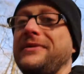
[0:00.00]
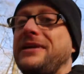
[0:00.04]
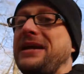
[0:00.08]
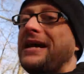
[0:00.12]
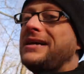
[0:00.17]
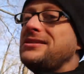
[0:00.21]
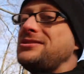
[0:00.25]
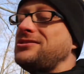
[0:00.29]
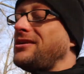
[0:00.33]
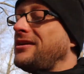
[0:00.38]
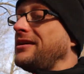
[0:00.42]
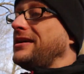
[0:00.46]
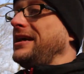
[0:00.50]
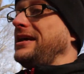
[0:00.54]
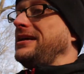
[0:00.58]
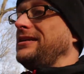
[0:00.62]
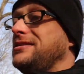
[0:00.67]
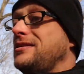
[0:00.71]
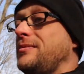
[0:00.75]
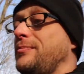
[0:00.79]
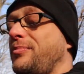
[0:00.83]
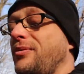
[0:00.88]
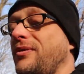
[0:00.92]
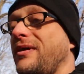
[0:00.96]
when I start
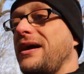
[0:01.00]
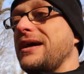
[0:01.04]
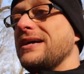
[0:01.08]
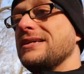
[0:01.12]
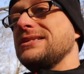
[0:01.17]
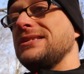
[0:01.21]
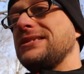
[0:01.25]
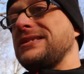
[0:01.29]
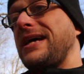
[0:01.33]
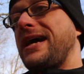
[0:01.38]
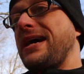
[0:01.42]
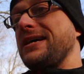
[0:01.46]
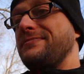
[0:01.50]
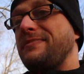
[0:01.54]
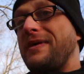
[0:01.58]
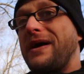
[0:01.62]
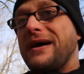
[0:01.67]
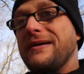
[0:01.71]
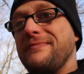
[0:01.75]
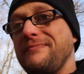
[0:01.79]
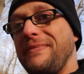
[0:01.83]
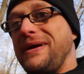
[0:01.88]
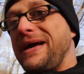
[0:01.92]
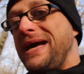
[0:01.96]
getting depressed, I
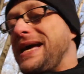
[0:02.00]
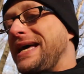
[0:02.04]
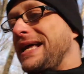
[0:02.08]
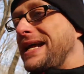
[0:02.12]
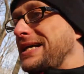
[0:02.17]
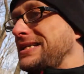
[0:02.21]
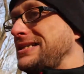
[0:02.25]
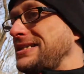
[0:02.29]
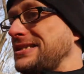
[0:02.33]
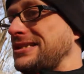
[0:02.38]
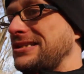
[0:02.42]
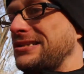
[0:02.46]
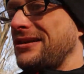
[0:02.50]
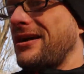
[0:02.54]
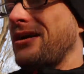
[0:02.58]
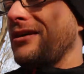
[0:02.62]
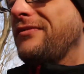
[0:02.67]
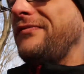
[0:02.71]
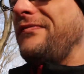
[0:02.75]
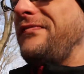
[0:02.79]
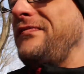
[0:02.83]
just start